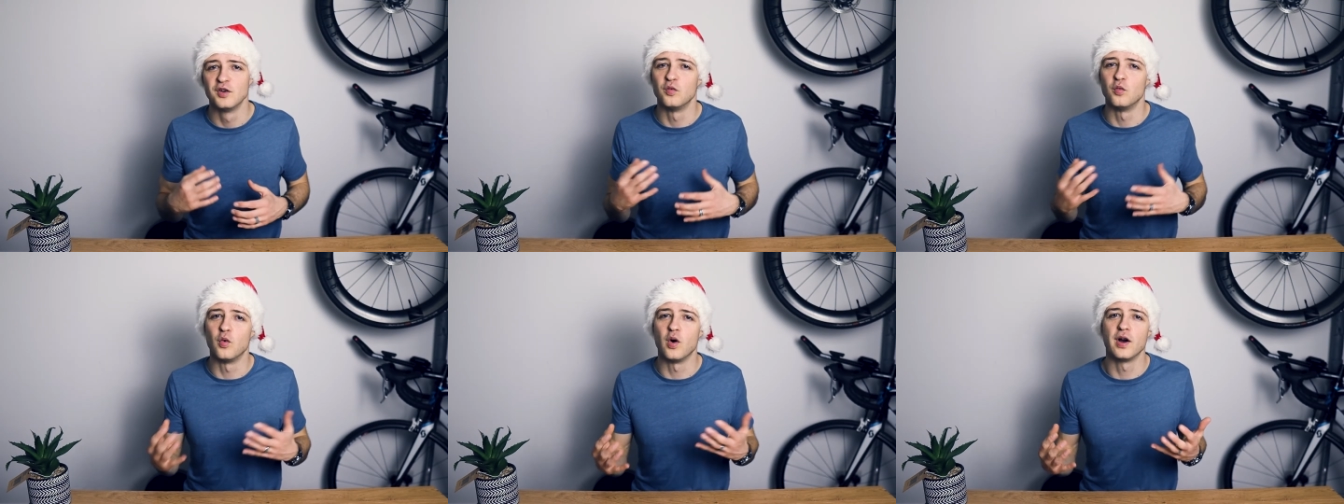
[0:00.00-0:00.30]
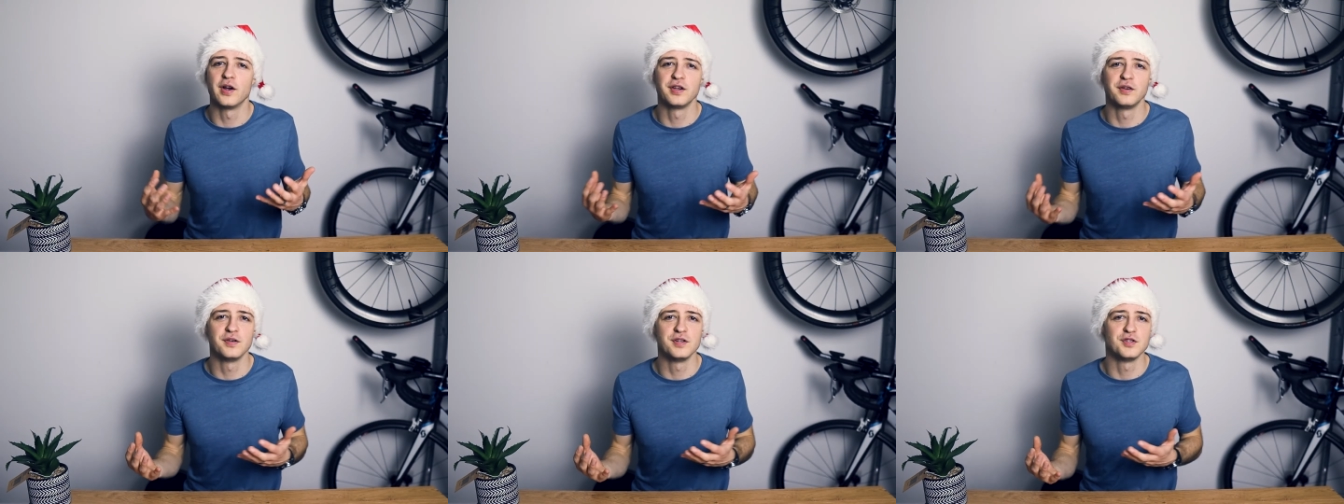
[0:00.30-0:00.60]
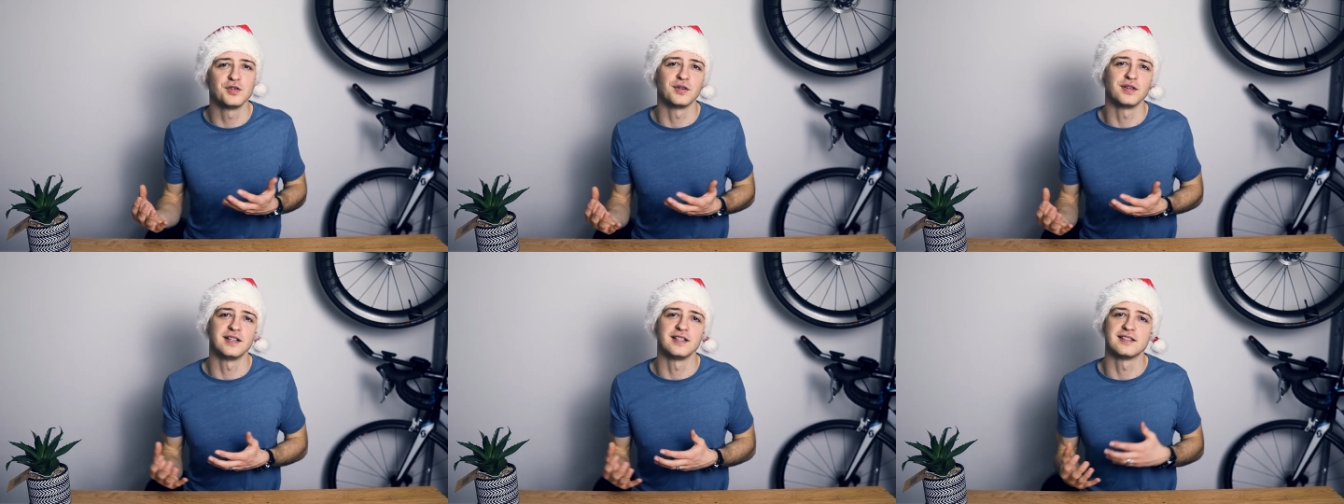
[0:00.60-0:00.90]
while you're
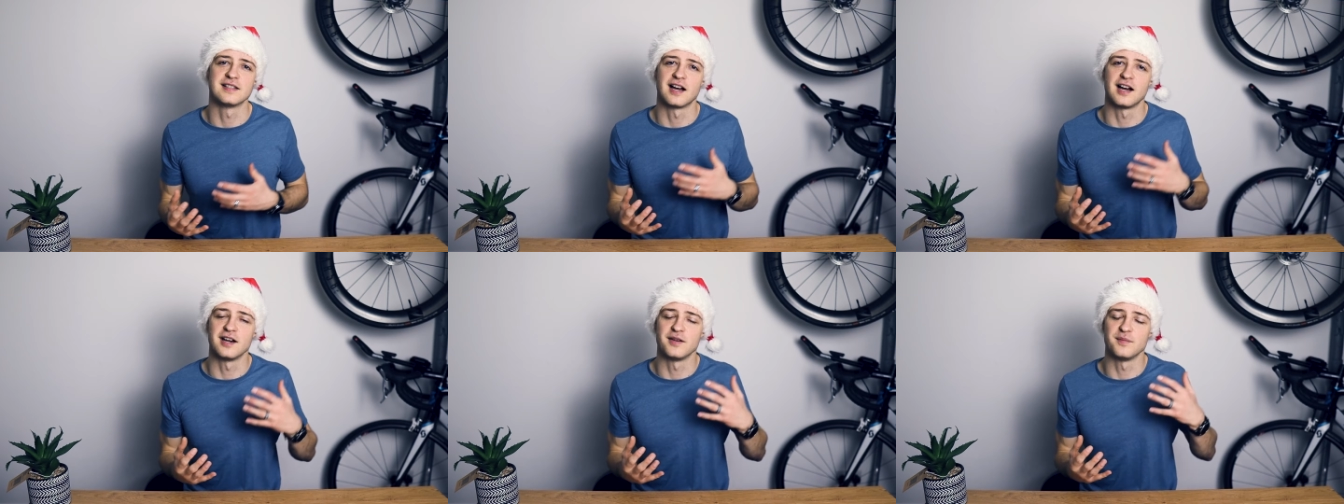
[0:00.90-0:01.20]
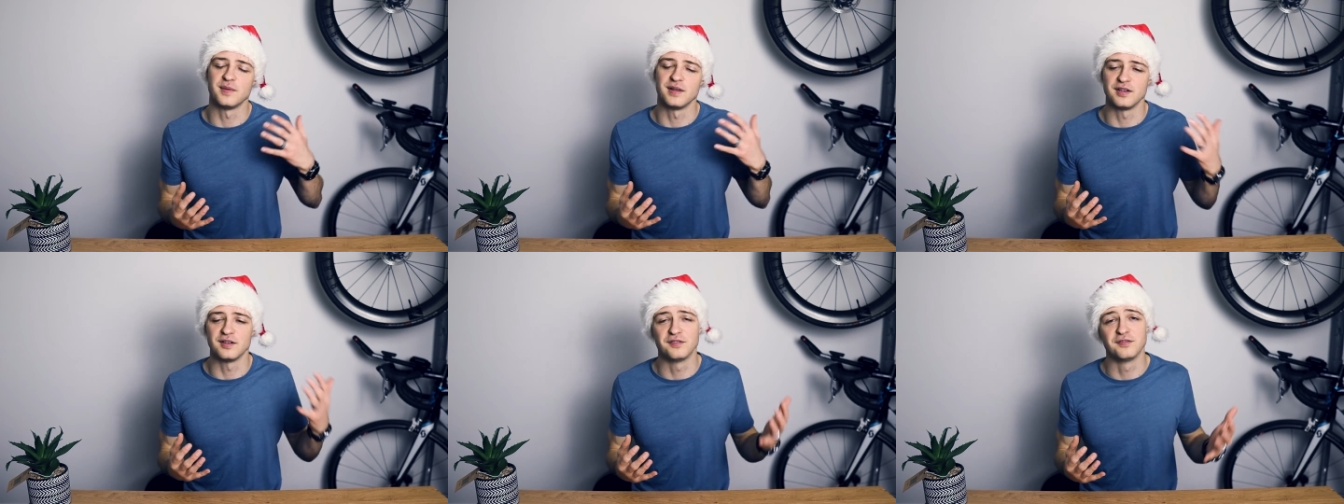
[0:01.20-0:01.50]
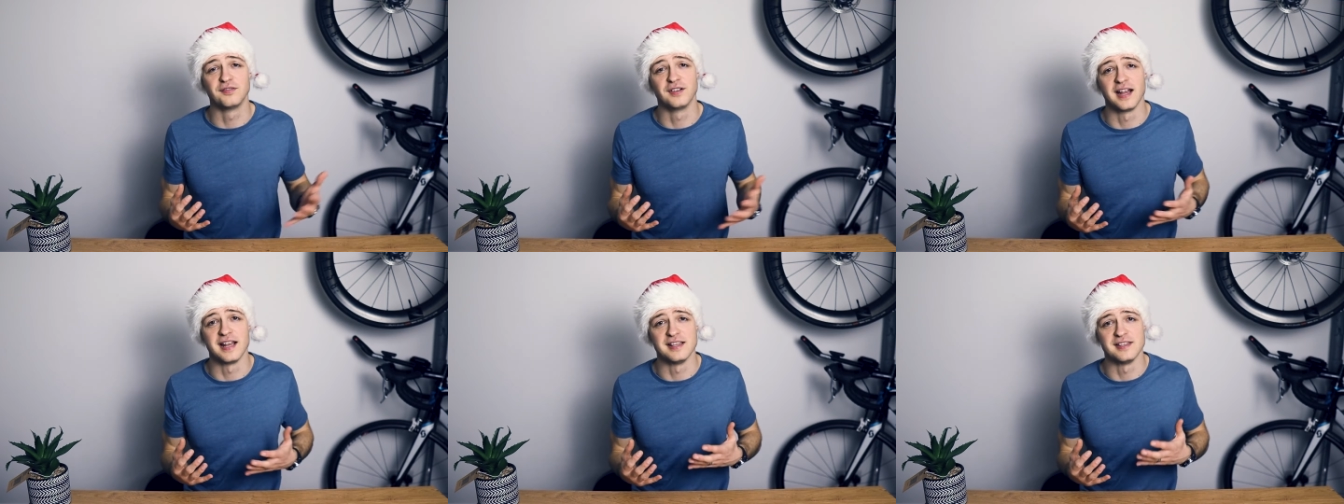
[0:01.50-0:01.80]
enjoying time with your
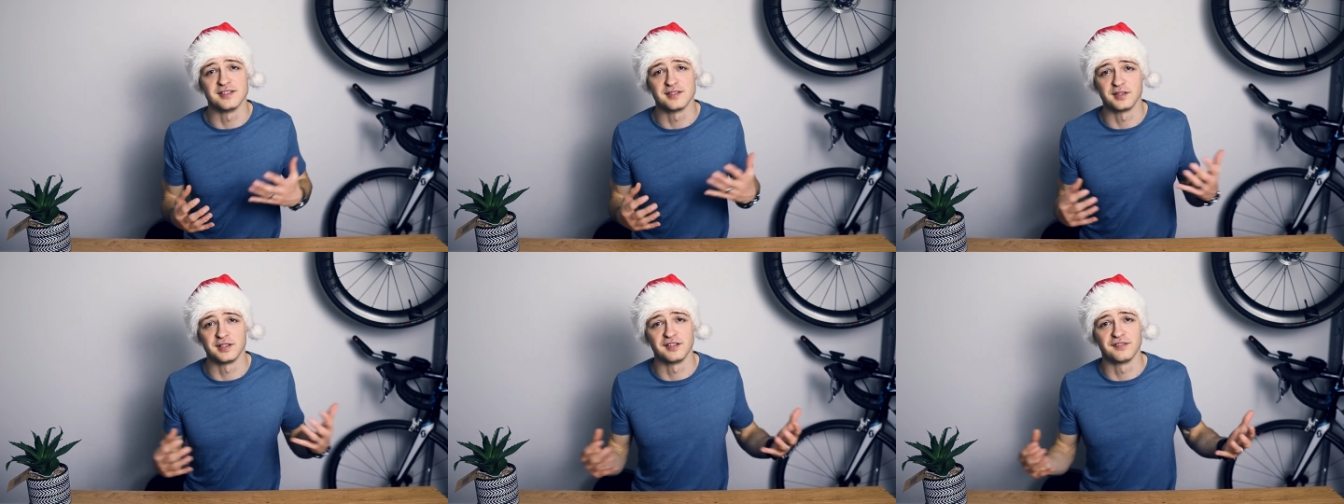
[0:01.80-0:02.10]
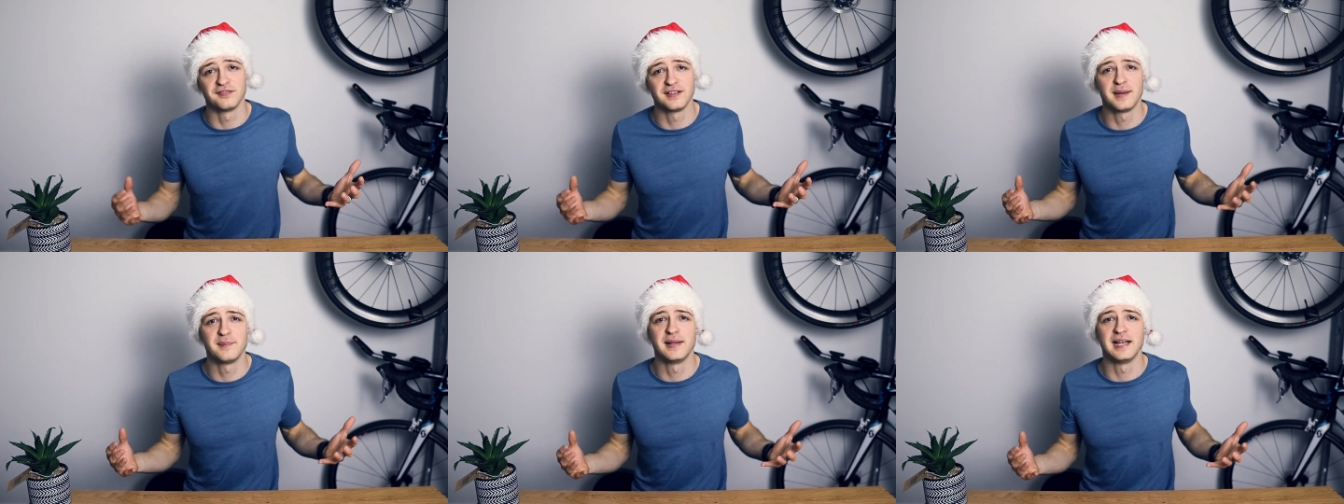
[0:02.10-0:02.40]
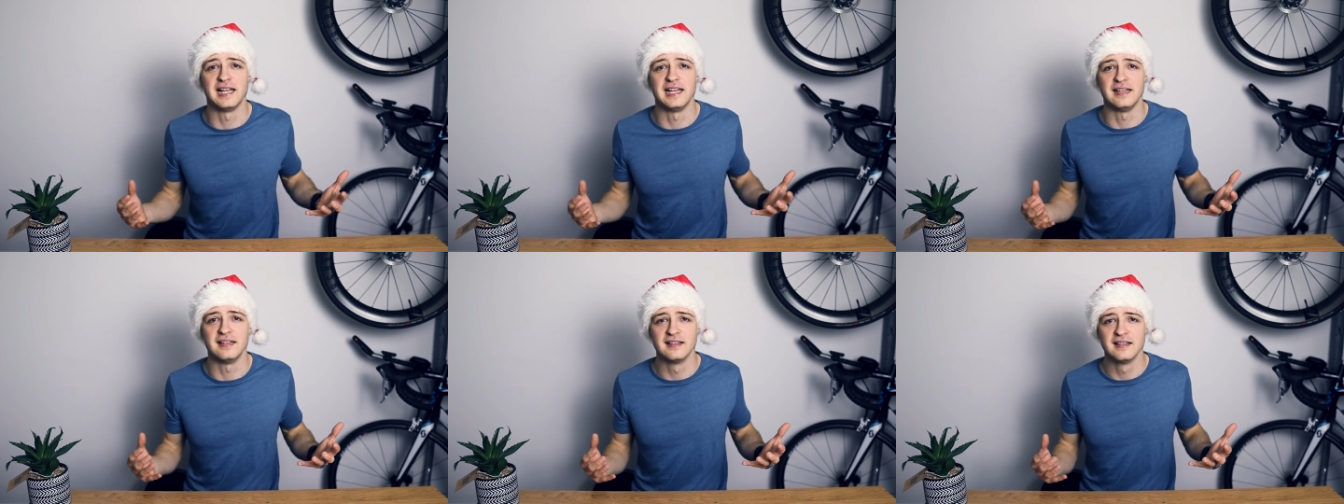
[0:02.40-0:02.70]
friends or your
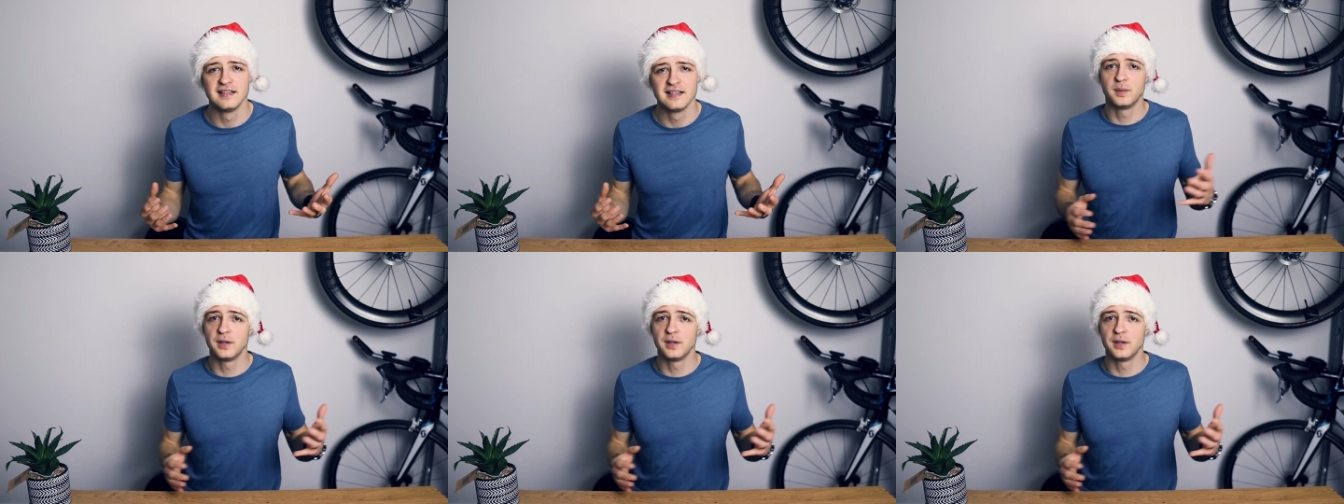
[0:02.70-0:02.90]
family.